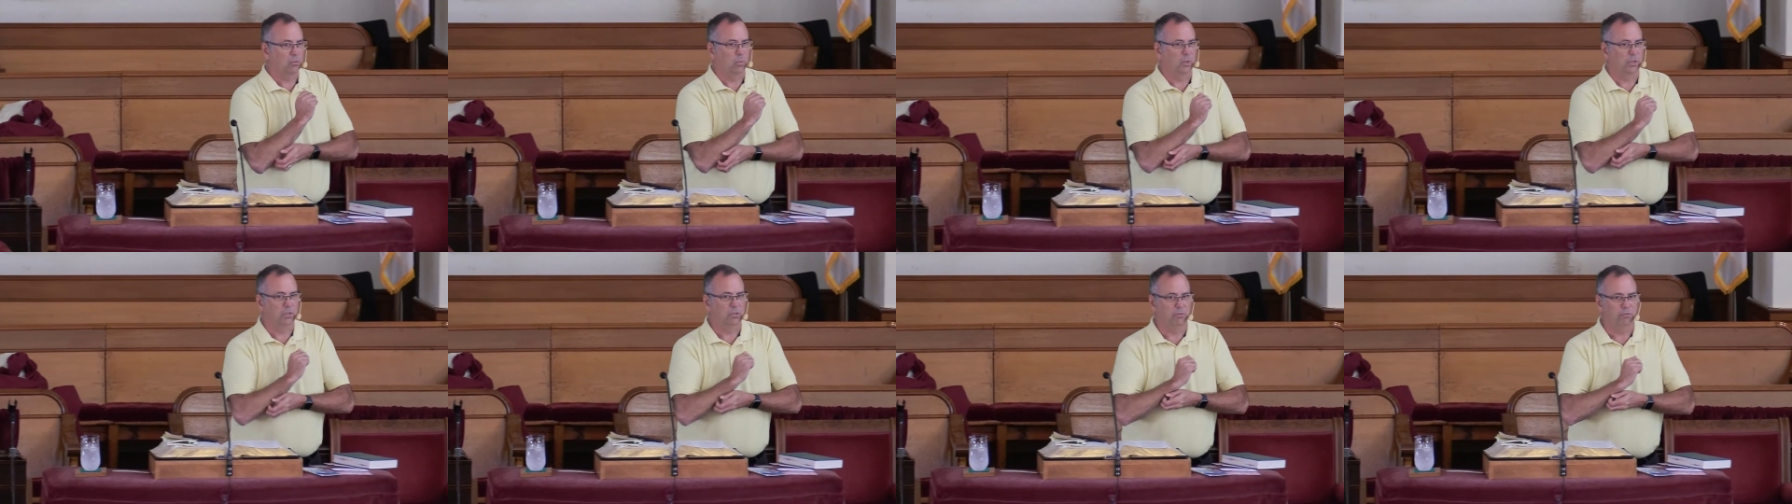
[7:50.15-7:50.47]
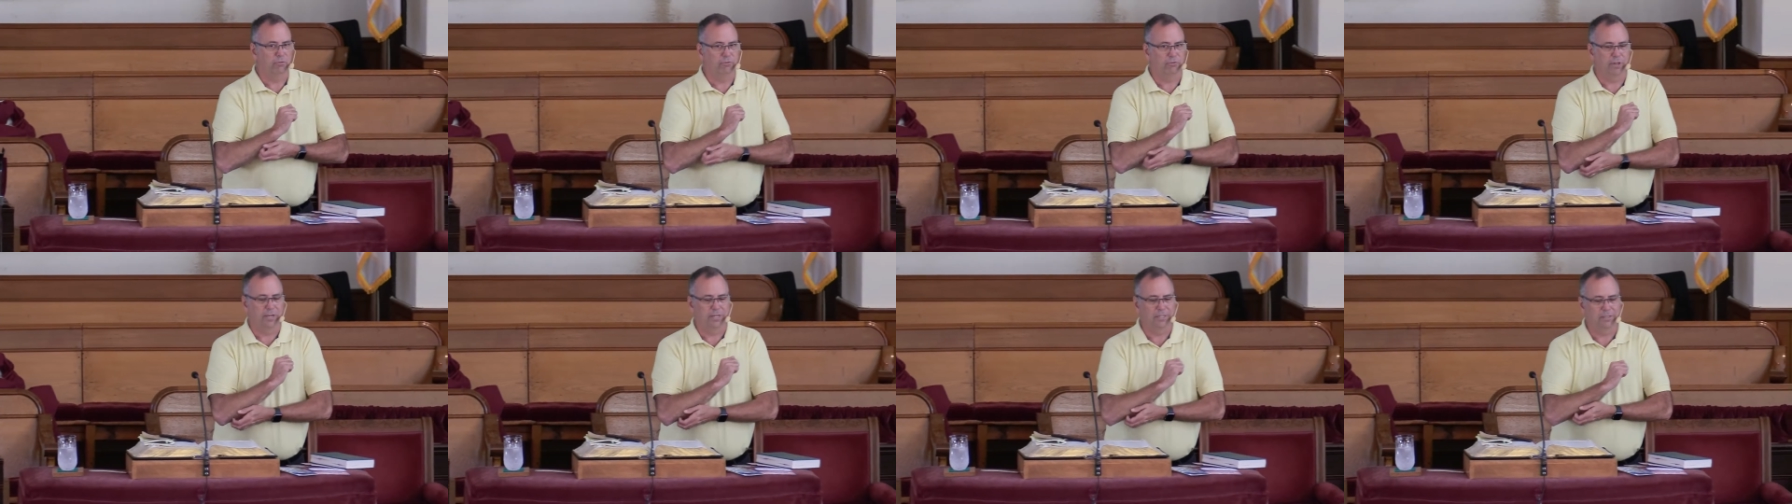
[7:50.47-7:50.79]
When you
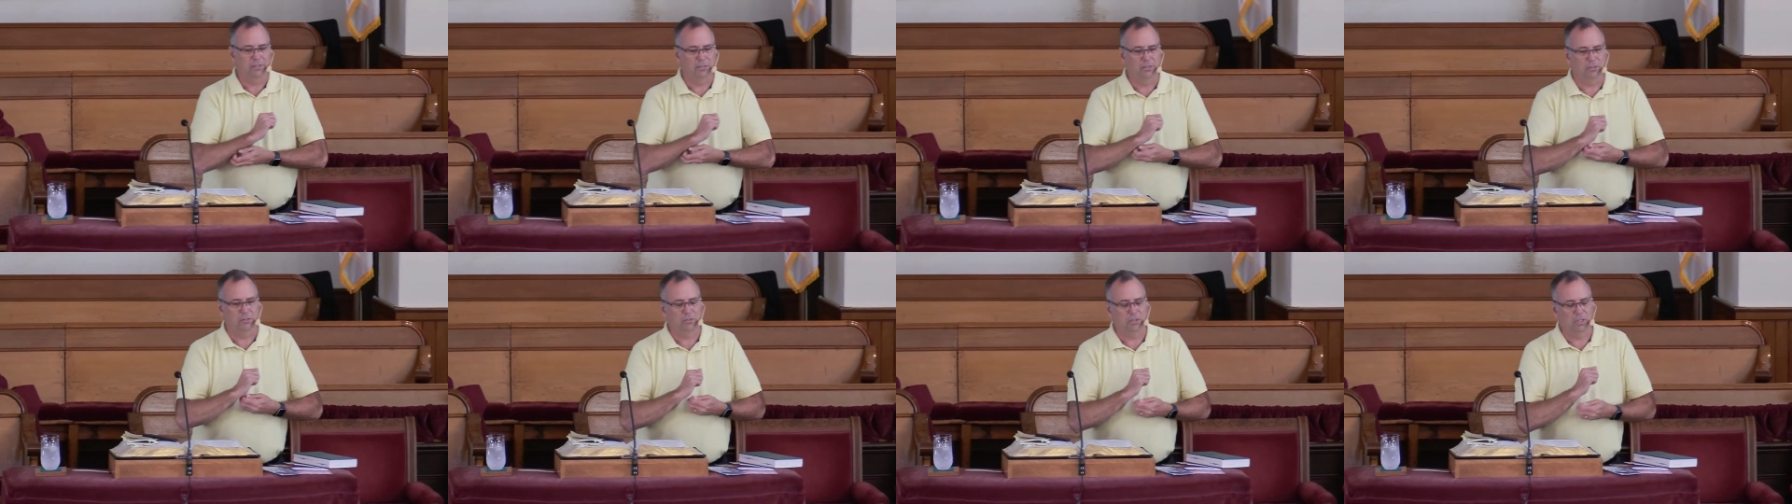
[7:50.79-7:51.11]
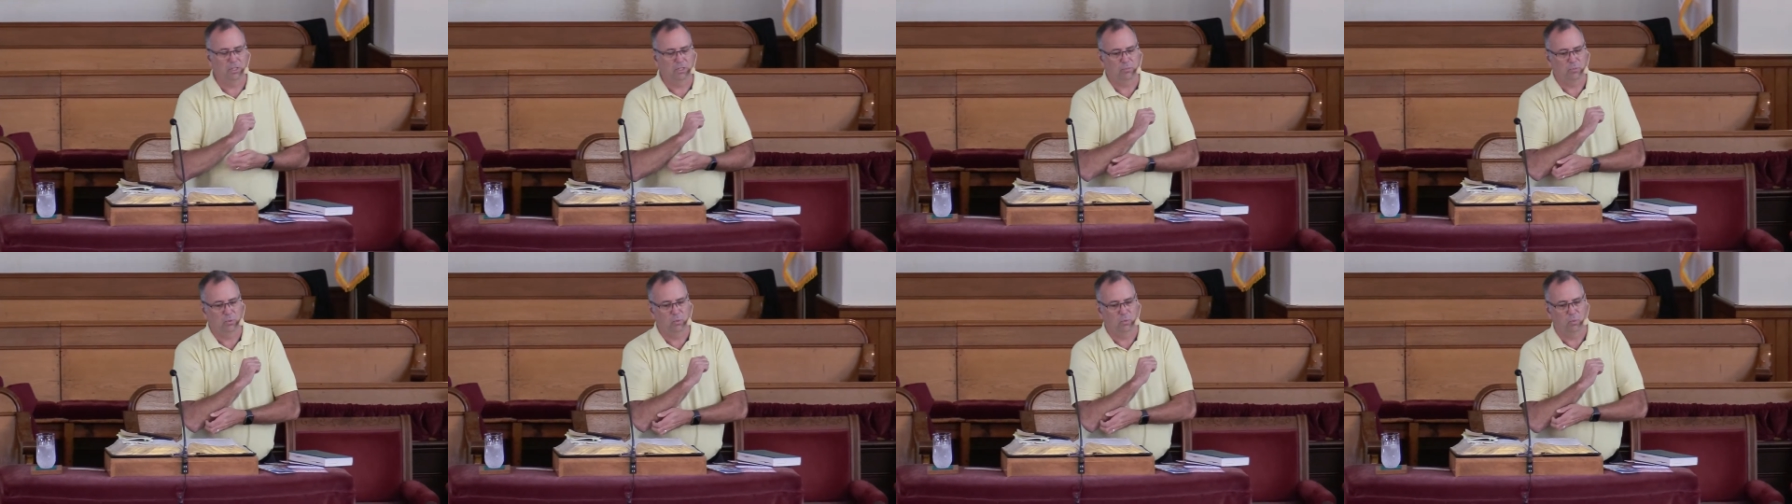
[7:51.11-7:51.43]
find this
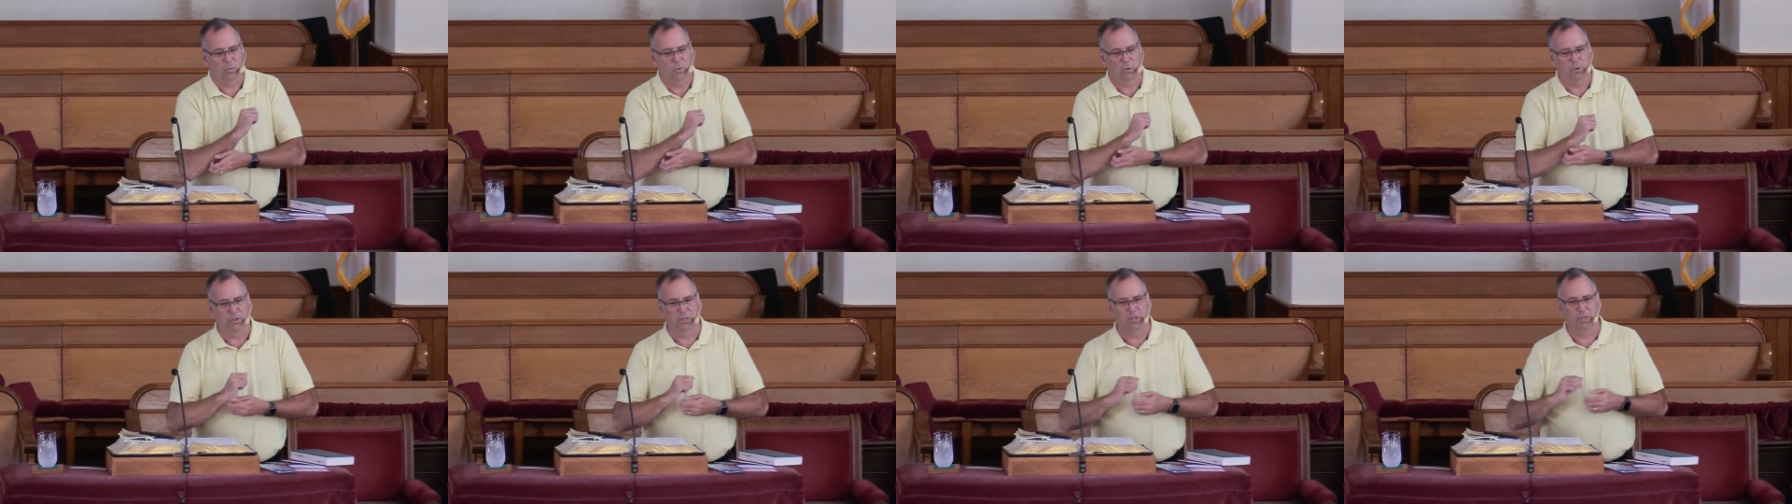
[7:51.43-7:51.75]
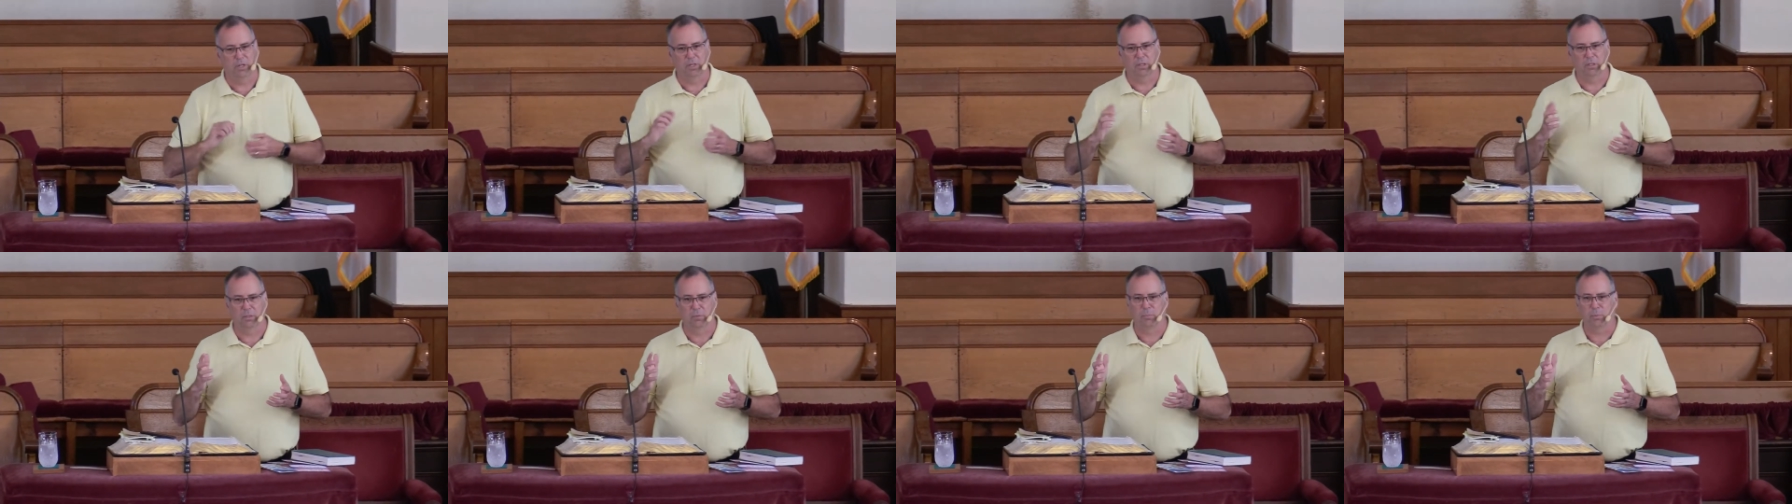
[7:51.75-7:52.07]
Hebrew word in other